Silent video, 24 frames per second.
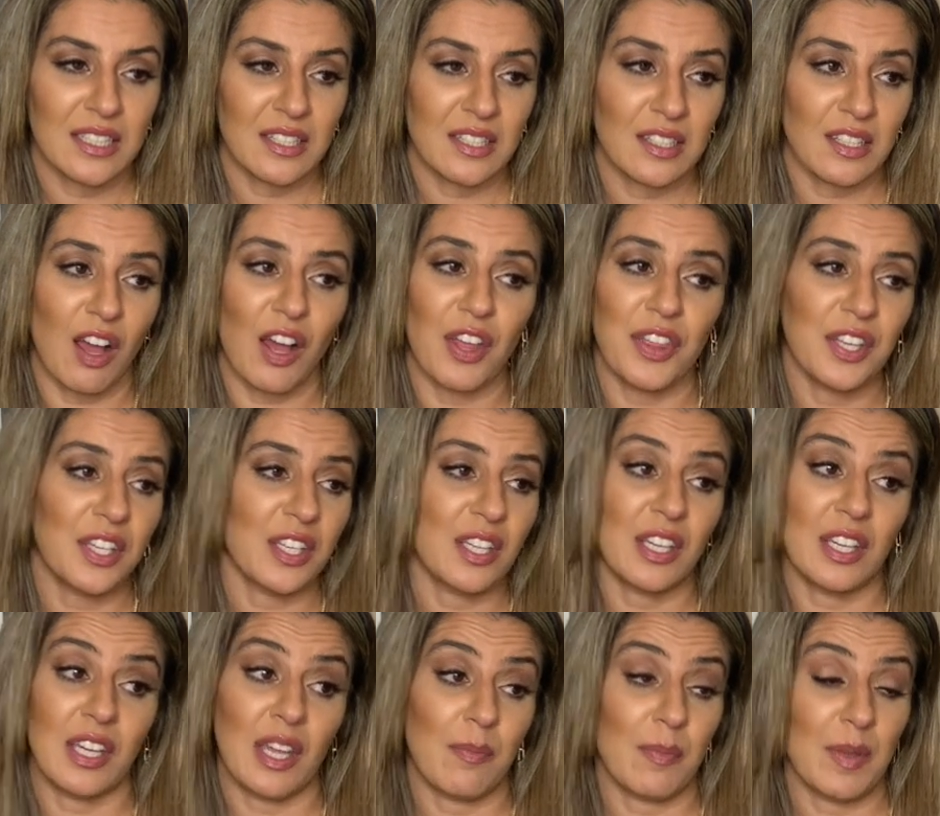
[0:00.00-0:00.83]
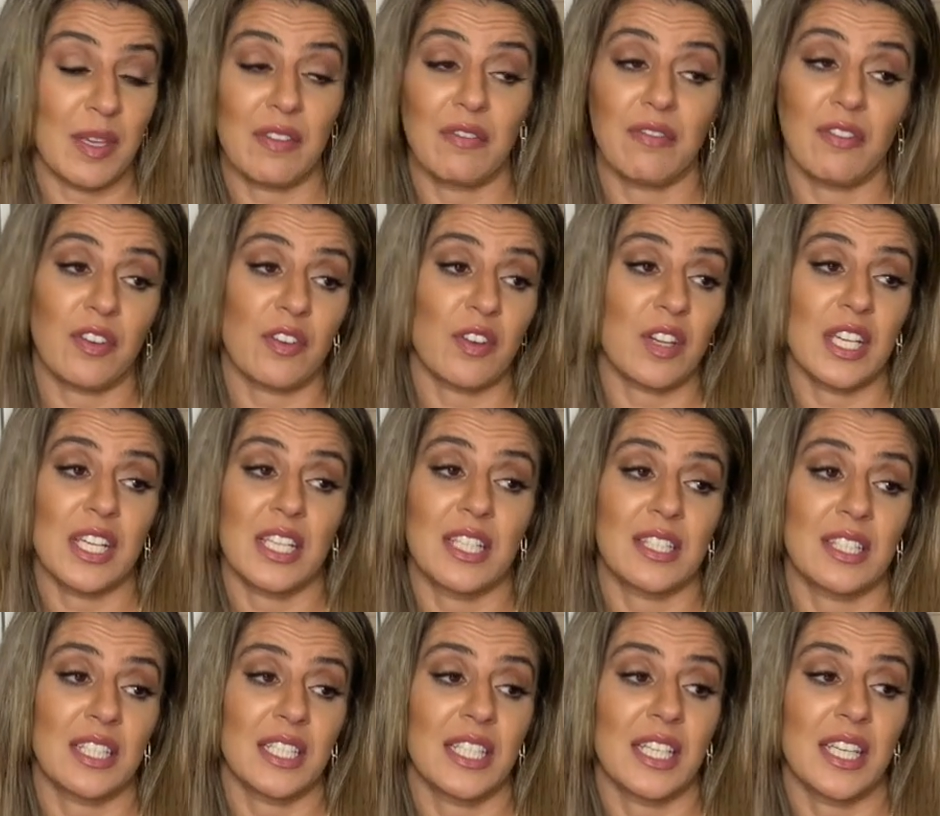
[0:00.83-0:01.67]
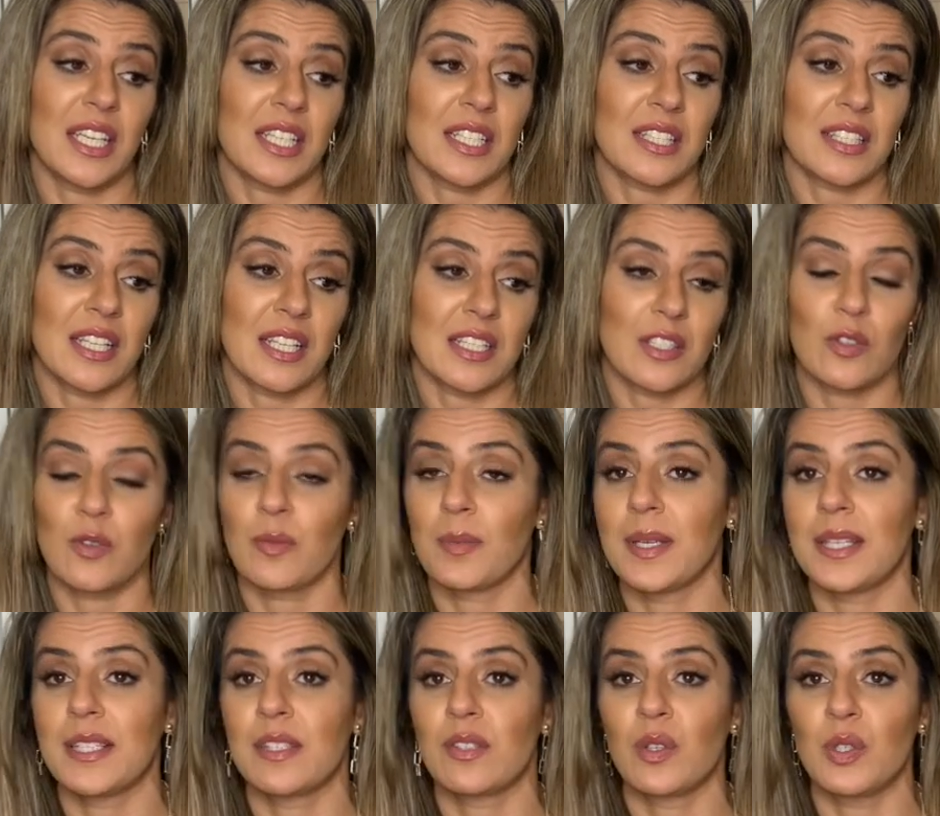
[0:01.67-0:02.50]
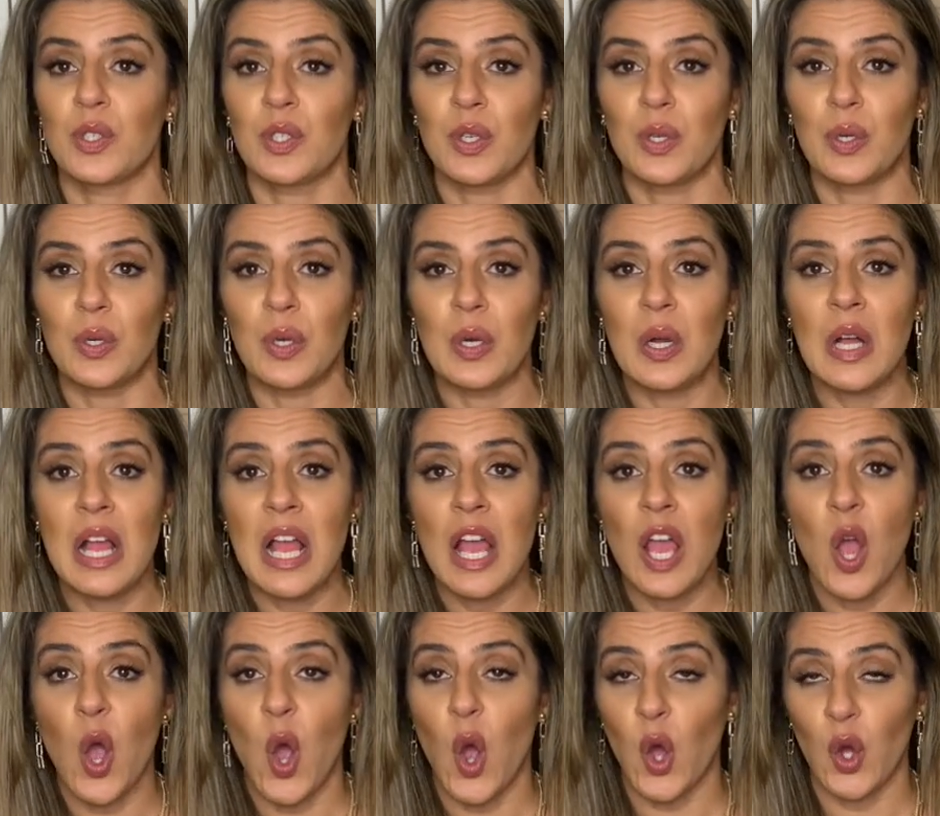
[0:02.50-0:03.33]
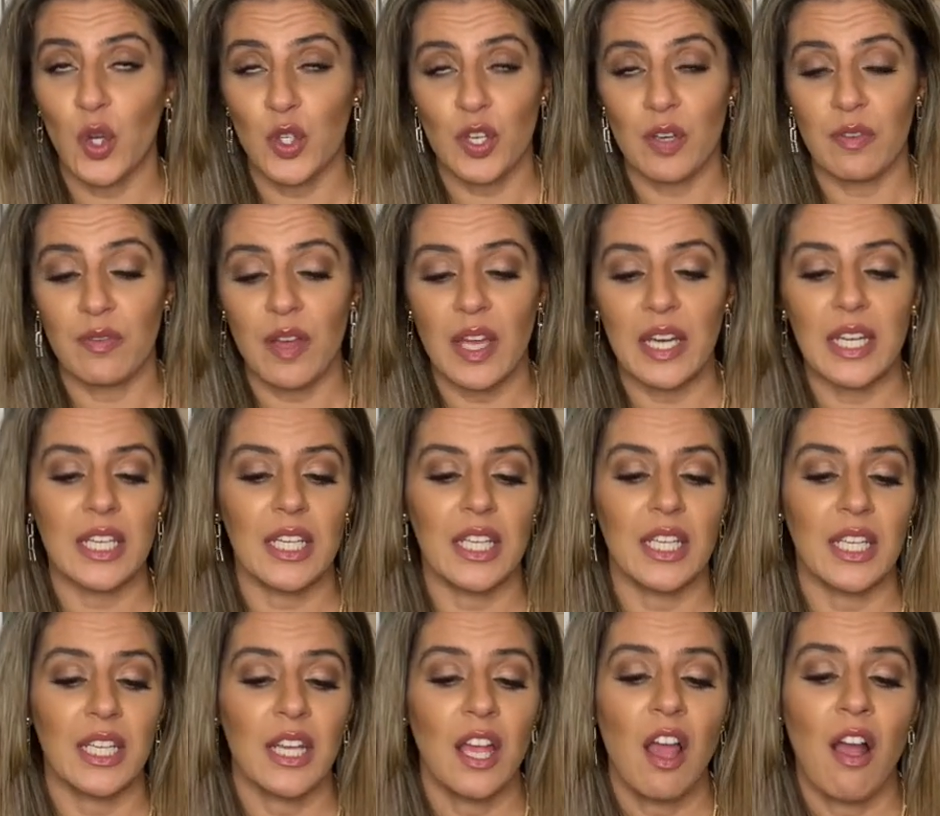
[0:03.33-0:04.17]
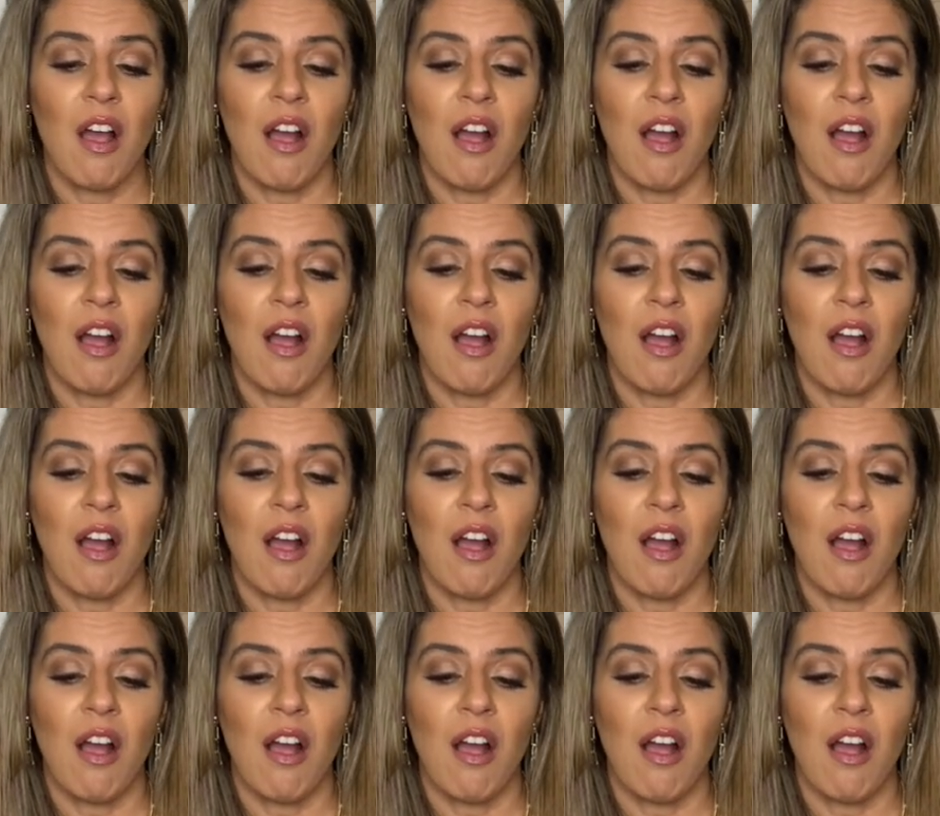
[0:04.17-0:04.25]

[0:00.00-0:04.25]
I think it can be very easily an accessory piece on your vanity.